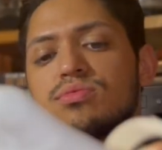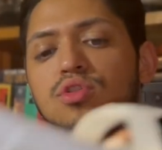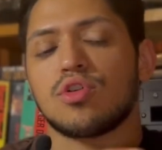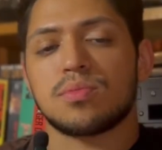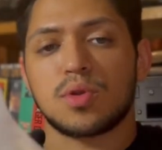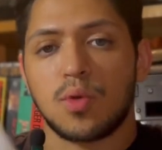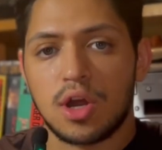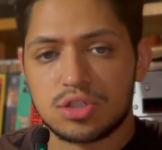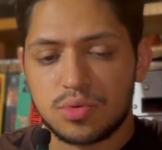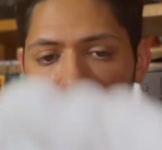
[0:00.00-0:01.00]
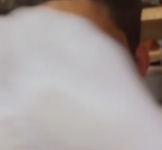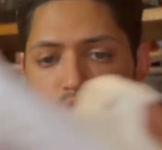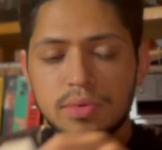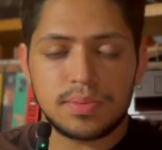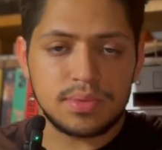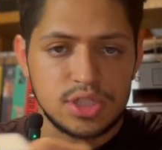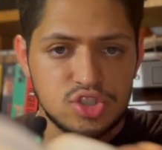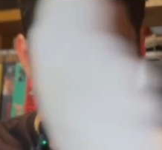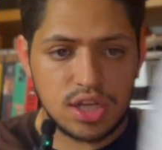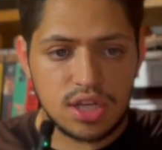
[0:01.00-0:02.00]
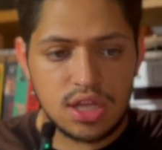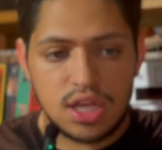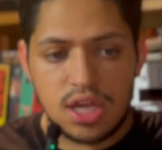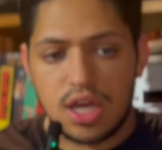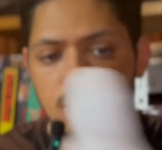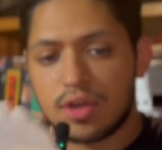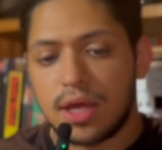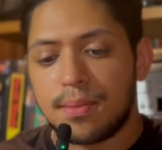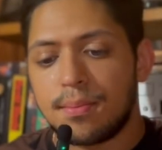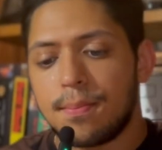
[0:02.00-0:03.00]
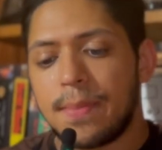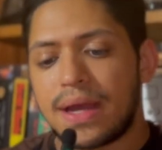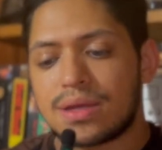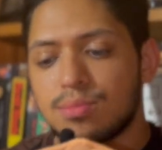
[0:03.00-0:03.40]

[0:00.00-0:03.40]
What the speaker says: throw them in the washer with a little bit of bleach and it'll get back in